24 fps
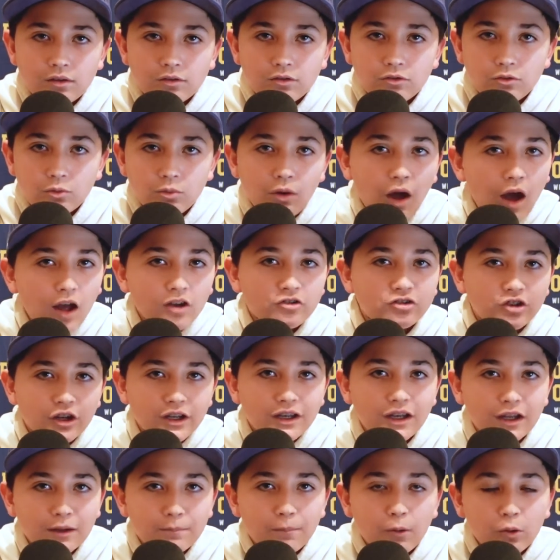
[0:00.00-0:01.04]
Do not
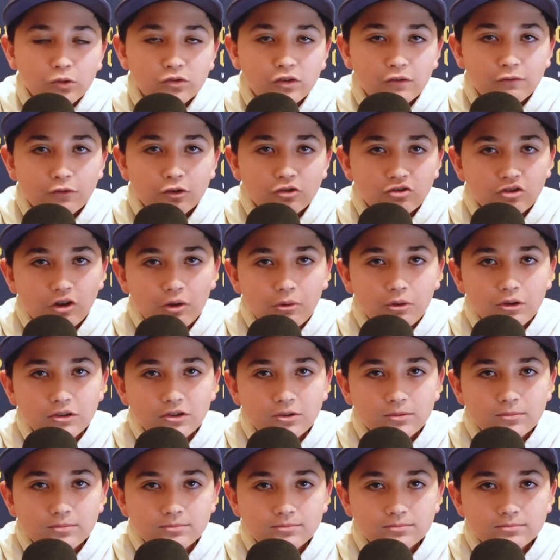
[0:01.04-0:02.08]
trade Nick Bosa for Deshaun
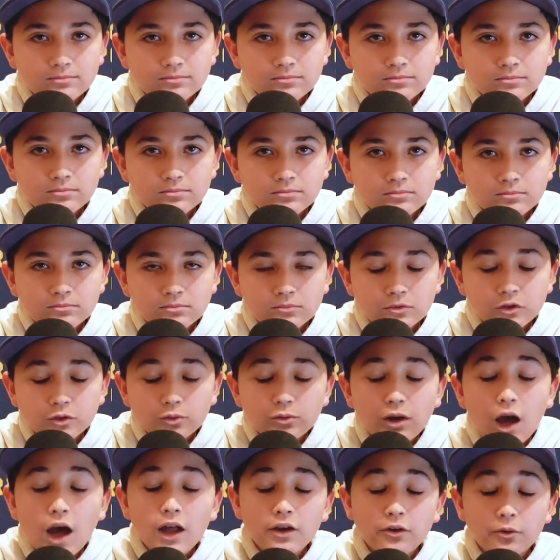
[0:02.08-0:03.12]
Watson. Do
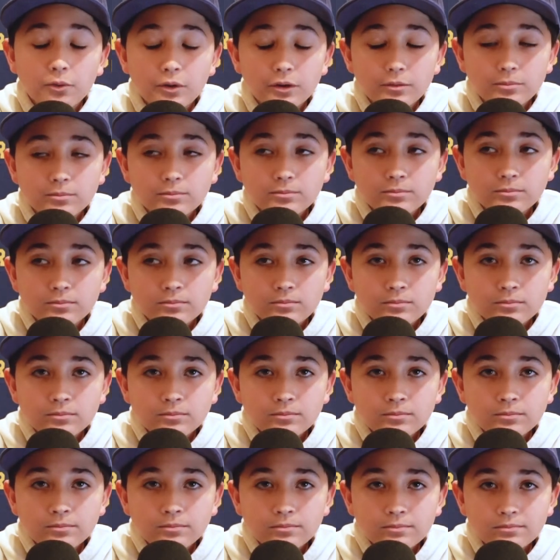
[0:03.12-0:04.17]
not do it.
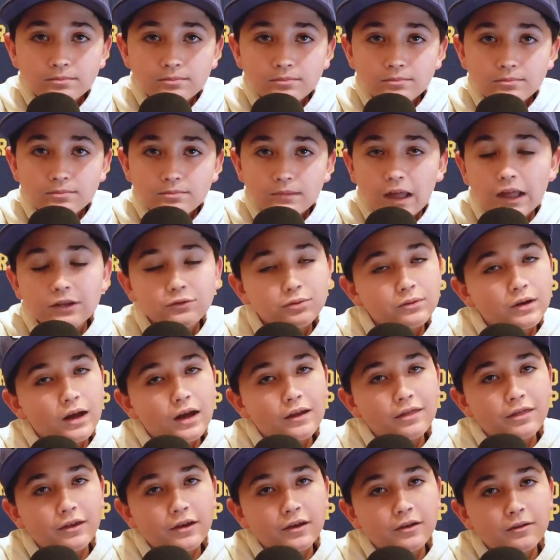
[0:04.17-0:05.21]
That's what
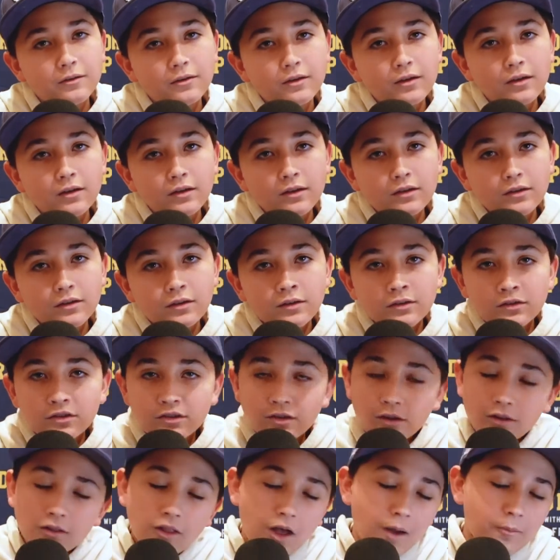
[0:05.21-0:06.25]
I think.
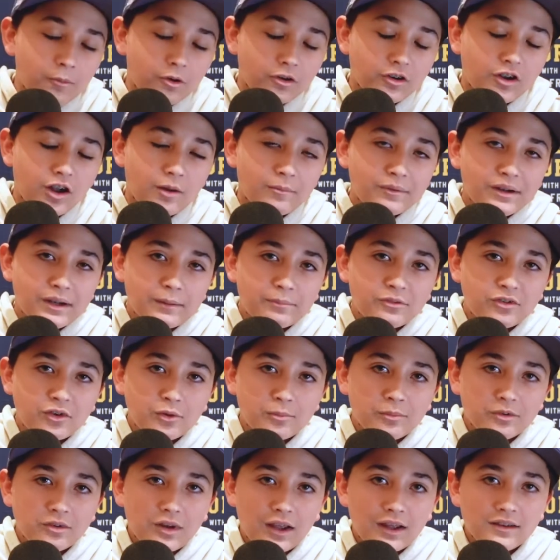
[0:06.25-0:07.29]
Still a lot more to come on episode
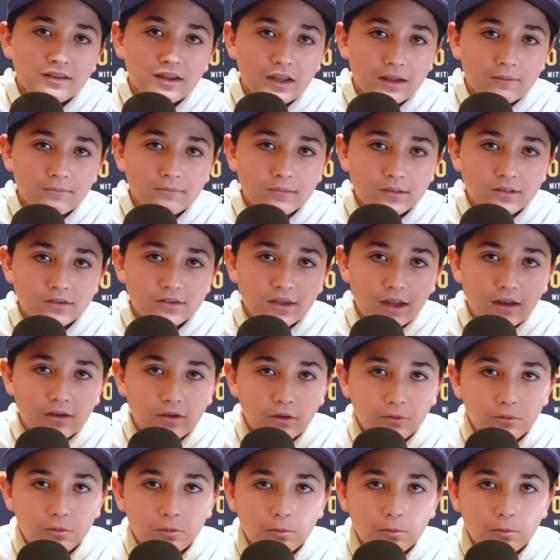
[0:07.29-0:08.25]
number 19. Stay tuned.